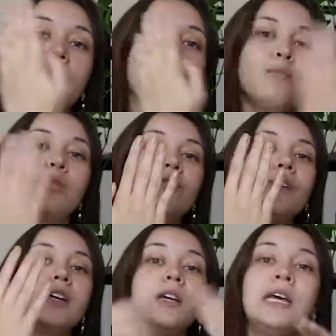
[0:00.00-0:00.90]
and move
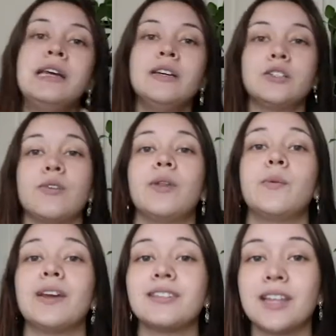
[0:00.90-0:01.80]
it, so
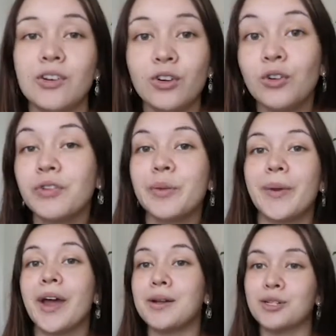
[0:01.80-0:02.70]
then we can center it over the bed.